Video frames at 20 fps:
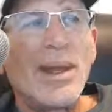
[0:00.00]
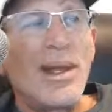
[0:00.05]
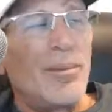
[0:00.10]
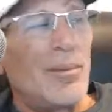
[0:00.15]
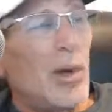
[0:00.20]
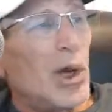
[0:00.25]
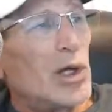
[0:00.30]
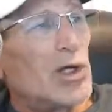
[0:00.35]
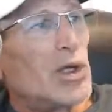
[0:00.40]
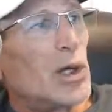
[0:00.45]

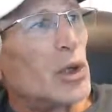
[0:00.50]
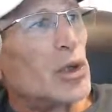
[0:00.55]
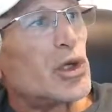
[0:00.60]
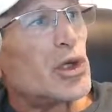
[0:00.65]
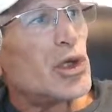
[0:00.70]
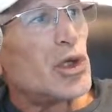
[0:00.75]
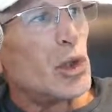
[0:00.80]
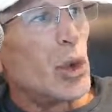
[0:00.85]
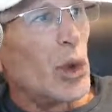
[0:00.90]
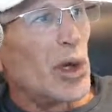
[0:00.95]
MOJO
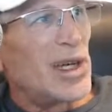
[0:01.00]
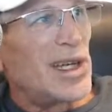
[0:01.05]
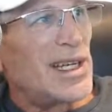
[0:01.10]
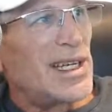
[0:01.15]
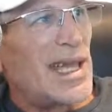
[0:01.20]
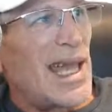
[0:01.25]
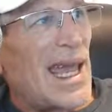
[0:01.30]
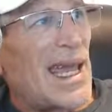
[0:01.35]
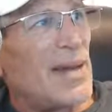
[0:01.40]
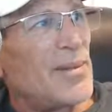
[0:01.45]

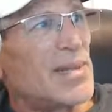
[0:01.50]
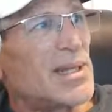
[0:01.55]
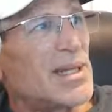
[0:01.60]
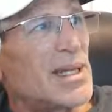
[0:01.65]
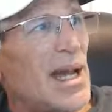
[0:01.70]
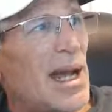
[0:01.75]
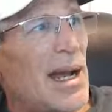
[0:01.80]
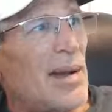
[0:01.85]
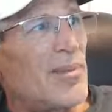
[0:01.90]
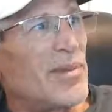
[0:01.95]
shorted
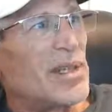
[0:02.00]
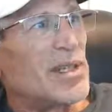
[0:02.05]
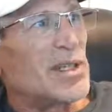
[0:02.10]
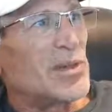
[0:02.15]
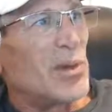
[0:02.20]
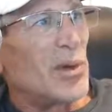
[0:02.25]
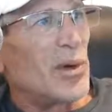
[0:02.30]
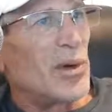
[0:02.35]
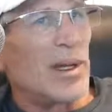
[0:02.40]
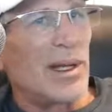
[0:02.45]
GameStop this
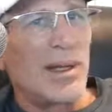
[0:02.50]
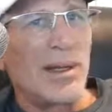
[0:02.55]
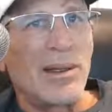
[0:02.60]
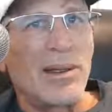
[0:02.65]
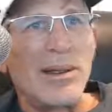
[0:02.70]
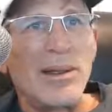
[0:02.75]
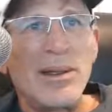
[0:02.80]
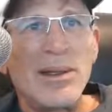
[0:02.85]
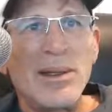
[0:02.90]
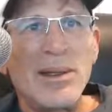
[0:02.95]
morning.
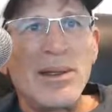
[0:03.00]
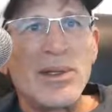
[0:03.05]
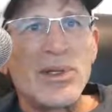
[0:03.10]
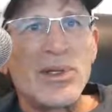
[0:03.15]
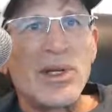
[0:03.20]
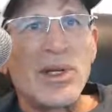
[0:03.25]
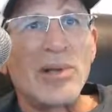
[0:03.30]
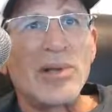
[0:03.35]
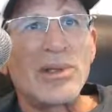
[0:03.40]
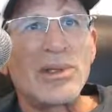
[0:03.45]

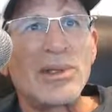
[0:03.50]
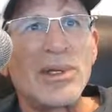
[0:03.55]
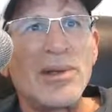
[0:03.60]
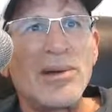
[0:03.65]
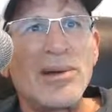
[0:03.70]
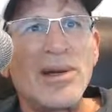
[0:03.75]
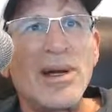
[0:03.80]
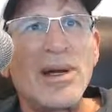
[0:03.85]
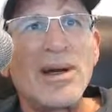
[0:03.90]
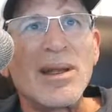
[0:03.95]
Show you what's
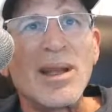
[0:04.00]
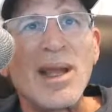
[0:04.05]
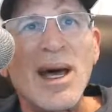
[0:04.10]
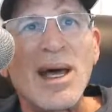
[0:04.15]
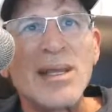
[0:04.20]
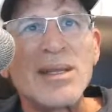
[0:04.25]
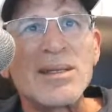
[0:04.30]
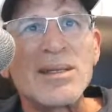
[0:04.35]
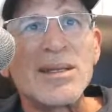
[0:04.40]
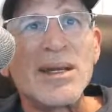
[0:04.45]
going on. A
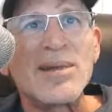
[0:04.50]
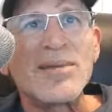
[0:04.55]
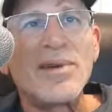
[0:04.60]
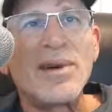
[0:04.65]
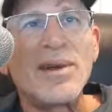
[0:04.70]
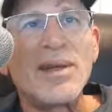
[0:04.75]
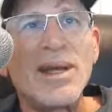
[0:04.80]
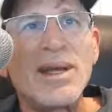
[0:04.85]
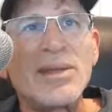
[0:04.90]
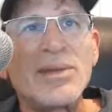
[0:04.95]
lot of stuff
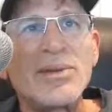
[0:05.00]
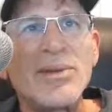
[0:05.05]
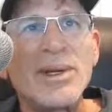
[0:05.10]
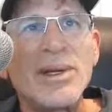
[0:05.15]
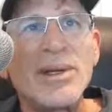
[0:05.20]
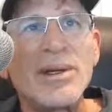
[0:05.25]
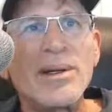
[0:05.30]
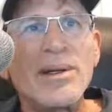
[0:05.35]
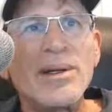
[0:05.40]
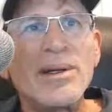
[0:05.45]
on that
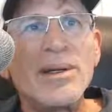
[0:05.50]
Twitter.